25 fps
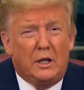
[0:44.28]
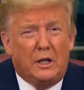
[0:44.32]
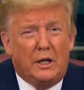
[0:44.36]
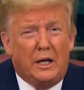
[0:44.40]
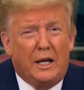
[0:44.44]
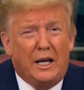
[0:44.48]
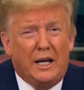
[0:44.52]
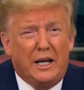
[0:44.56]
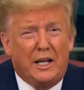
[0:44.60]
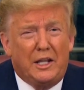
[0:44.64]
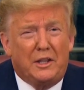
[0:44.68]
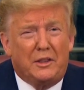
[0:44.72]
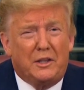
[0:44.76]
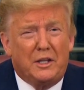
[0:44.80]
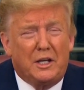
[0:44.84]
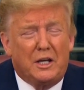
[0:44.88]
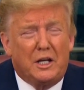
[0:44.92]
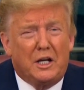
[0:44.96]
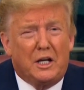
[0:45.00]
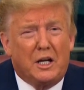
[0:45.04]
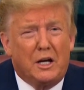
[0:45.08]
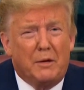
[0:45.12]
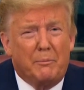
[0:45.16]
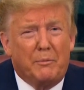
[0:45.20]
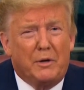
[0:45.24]

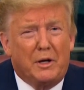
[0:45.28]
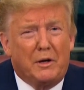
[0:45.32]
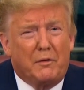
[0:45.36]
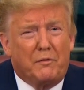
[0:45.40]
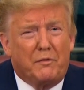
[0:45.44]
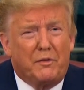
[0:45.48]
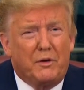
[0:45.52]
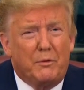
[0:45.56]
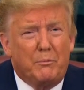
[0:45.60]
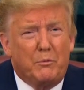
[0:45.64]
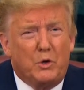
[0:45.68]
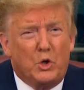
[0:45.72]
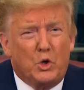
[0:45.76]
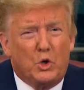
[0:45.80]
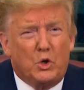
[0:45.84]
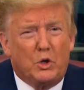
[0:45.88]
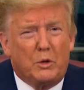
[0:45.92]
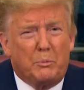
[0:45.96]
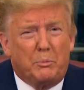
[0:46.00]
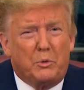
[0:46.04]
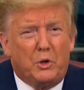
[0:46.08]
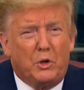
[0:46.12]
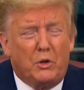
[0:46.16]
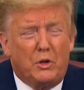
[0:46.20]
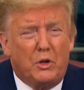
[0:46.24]
Anything coming from
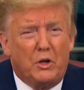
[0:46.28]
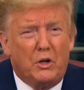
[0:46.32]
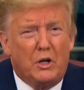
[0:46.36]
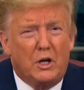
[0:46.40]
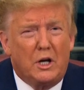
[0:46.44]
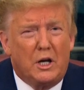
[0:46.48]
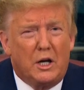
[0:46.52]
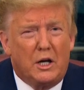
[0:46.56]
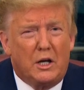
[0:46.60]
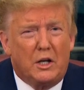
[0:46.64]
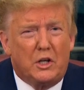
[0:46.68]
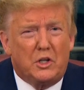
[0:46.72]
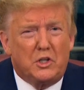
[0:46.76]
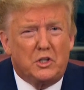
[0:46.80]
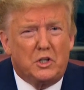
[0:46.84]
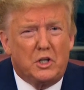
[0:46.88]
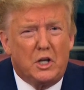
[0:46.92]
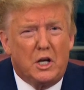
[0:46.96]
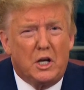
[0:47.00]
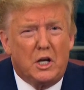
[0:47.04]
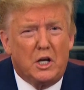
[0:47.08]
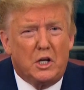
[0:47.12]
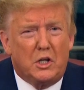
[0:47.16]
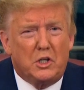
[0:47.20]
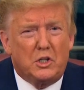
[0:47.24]
Europe to the United
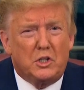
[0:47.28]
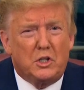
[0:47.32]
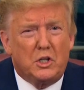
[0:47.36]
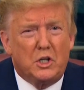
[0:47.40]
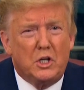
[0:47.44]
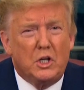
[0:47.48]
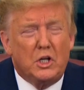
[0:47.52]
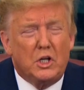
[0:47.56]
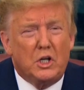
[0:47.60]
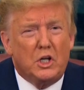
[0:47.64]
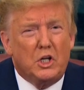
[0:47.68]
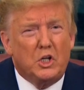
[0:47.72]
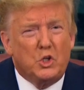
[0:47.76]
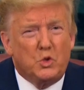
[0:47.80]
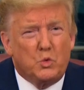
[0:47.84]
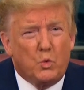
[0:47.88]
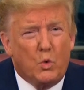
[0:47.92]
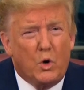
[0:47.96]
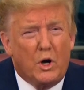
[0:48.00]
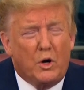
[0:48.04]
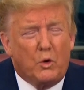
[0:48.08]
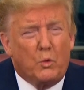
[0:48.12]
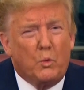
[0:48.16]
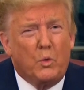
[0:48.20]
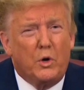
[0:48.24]
States is
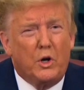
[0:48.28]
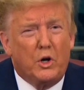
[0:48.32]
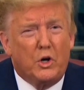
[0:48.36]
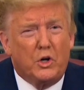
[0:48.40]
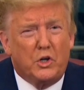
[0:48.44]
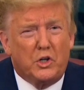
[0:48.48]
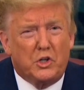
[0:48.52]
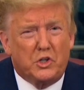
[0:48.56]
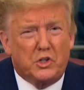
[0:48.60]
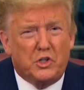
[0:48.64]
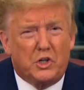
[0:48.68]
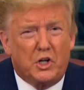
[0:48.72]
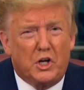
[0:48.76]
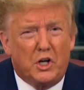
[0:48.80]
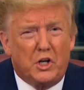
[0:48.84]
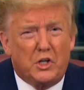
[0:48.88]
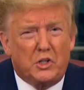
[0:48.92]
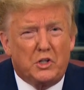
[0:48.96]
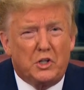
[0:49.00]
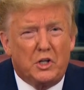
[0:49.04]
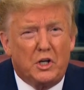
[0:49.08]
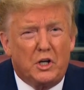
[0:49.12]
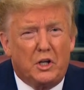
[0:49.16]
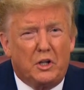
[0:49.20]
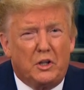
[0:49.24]
what we are
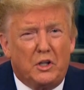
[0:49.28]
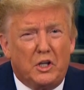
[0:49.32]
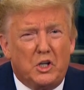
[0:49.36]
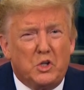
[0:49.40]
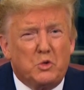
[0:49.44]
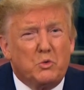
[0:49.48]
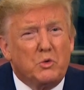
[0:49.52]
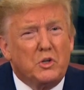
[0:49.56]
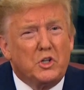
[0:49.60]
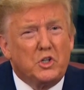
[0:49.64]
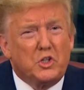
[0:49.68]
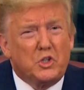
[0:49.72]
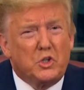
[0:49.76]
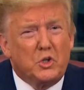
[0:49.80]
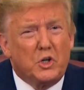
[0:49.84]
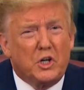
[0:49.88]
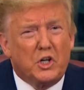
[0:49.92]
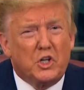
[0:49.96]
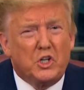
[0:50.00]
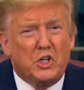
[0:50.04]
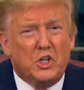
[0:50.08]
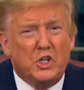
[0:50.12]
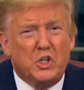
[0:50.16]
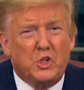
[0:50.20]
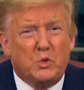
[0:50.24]
discussing. These
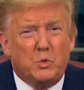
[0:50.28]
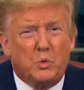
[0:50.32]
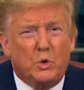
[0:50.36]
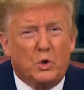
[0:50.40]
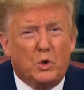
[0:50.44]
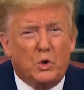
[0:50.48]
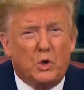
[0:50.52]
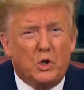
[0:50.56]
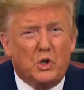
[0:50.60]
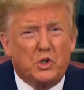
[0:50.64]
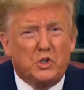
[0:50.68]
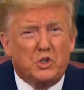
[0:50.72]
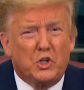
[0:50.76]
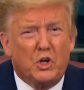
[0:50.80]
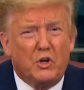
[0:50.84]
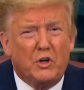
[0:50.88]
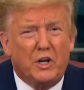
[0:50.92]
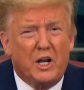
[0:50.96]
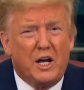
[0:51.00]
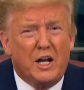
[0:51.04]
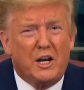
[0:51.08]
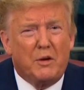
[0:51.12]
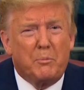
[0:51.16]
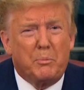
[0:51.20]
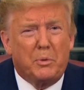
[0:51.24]
restrictions will also
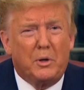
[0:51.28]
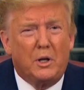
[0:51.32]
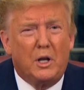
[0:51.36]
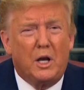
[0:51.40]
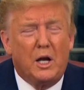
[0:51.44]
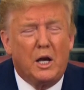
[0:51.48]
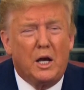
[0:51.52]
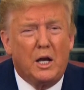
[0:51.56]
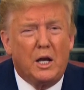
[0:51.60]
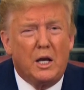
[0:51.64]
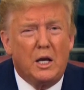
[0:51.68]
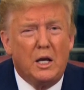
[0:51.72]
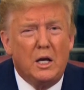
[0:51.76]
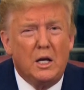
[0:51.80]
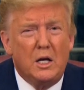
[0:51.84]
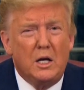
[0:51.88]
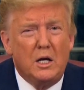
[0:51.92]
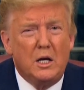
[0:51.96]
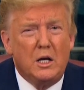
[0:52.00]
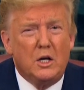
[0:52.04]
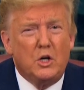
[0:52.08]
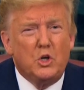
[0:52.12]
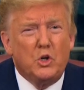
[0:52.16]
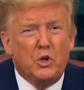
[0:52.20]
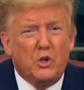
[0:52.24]
not apply
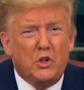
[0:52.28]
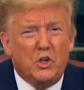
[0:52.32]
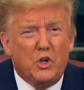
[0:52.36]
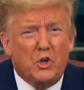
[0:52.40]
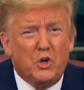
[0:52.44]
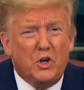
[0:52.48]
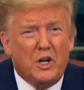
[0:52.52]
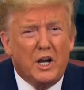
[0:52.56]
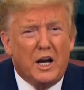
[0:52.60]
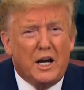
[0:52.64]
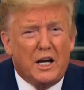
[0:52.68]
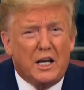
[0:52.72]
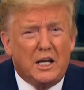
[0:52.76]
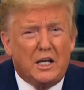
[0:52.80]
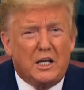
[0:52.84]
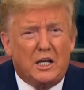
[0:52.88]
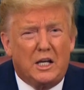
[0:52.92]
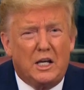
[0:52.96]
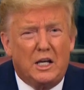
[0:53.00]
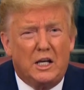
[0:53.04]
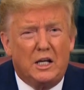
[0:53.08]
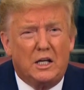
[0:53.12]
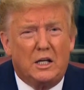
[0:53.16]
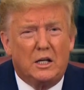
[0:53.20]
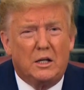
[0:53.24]
to the United
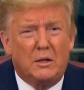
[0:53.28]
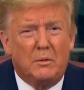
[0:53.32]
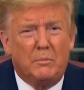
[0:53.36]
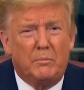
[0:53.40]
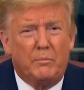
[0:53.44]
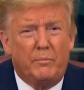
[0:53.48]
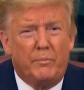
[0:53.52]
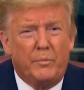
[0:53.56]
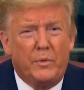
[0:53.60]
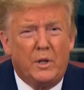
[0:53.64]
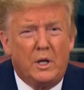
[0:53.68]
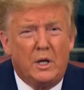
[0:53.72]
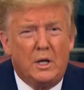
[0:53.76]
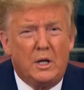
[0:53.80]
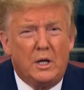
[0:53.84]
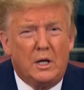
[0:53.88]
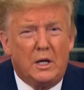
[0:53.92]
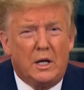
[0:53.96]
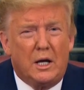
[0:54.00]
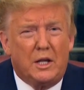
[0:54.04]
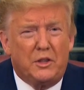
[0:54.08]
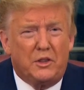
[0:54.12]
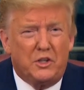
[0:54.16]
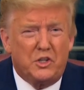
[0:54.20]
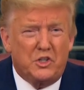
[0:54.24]
Kingdom.
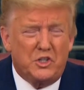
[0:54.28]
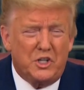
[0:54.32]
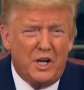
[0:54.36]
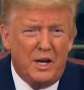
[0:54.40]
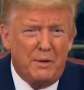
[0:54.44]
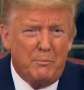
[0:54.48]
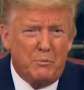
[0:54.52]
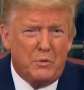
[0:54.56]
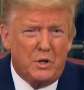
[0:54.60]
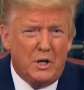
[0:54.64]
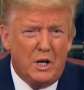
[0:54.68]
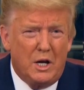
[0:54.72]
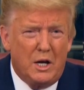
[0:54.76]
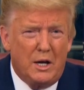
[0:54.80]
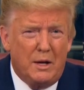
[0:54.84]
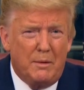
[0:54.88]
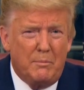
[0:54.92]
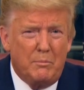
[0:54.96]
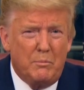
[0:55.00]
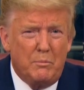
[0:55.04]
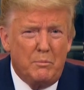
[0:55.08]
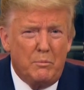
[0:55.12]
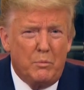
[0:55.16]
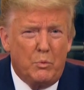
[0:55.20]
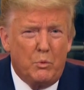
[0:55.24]
At the same
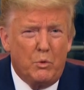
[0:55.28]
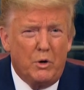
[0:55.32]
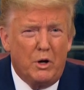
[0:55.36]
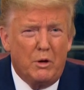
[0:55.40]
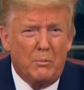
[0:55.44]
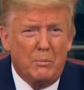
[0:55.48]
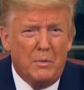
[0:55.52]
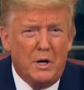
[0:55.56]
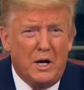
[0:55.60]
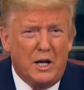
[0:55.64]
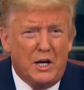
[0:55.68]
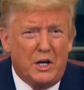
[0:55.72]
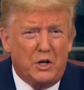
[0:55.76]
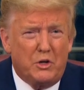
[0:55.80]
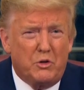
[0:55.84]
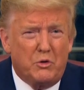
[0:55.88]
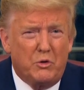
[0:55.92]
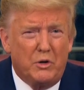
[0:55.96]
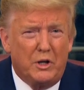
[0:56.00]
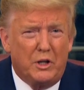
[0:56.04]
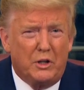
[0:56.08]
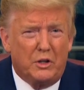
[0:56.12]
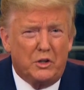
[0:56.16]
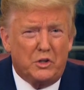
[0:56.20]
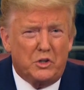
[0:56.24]
time, we are
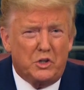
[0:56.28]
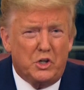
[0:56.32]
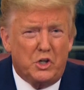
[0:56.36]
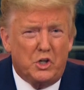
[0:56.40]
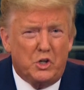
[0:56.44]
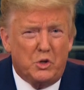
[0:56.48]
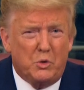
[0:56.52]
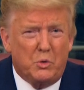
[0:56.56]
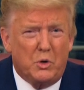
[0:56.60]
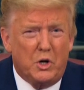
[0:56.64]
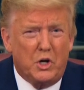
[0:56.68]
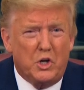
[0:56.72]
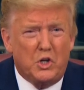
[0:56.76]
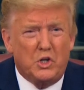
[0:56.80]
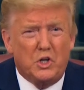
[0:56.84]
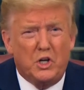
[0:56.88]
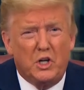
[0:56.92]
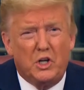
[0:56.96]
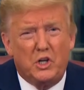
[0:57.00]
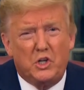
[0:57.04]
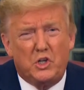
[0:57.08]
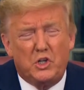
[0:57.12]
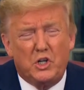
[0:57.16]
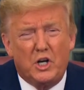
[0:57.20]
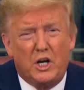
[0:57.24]
monitoring the situation
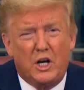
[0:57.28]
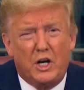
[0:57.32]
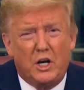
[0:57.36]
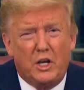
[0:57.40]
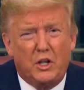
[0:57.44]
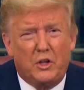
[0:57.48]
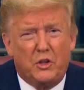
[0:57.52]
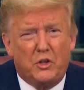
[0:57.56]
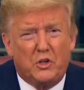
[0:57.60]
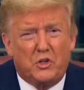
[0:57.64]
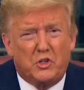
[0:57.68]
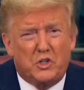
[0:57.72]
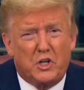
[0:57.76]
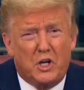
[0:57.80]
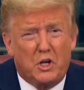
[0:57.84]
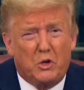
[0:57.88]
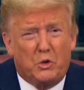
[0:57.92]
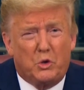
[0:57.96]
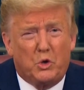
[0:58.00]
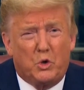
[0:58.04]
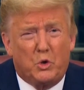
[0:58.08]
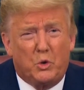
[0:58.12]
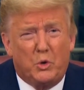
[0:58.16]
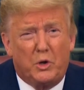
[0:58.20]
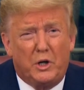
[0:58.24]
in China and
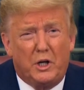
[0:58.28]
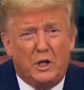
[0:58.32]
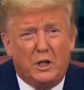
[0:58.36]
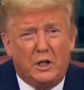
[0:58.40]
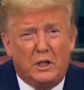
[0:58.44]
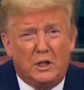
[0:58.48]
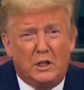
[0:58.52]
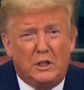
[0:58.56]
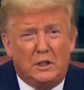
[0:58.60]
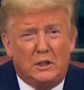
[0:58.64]
South Korea,